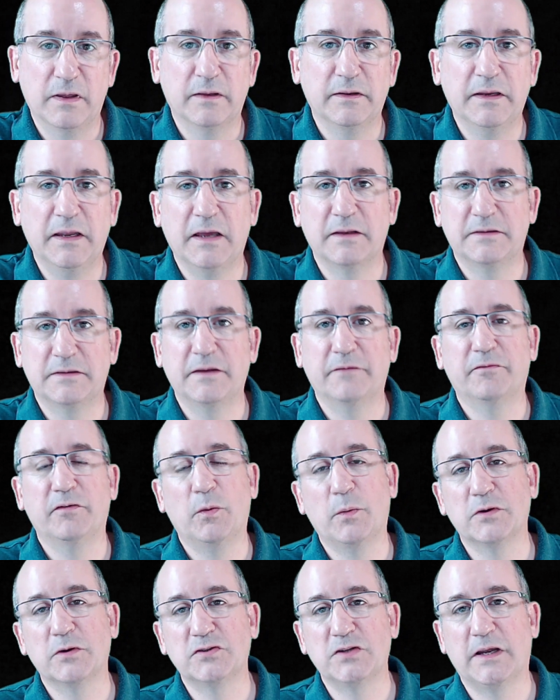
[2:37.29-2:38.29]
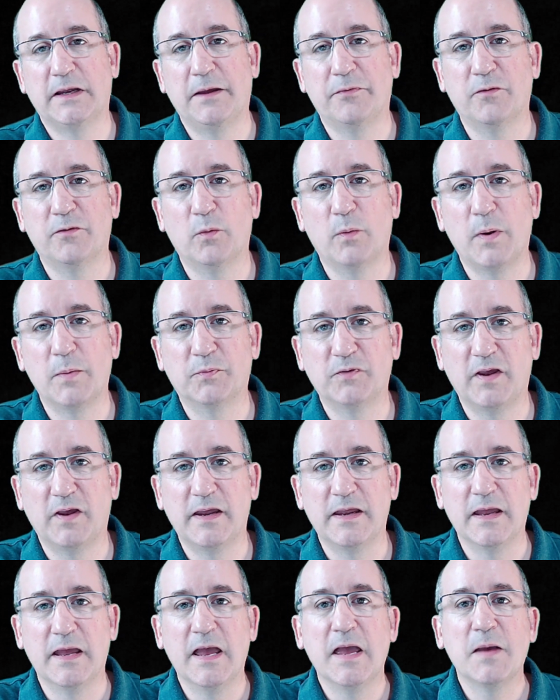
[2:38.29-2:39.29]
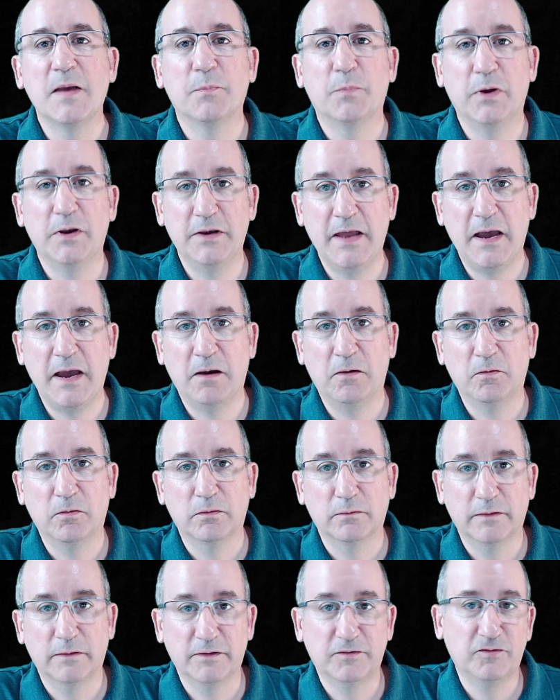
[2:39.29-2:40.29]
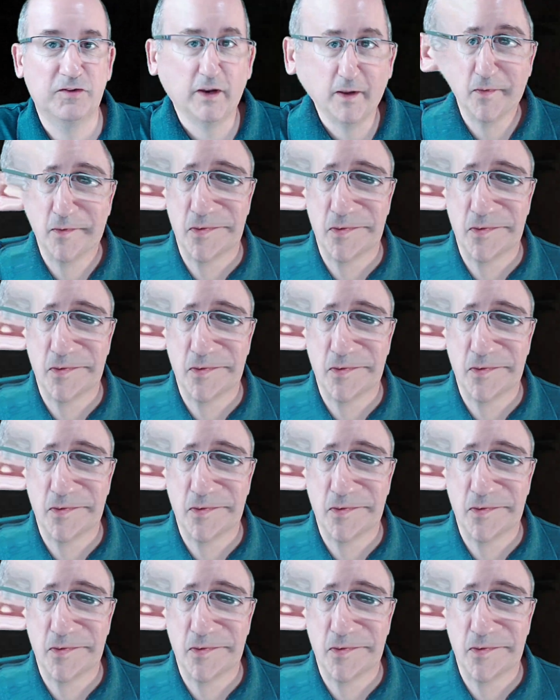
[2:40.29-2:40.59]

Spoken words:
Yeah, definitely want to check out their website, but now let's check out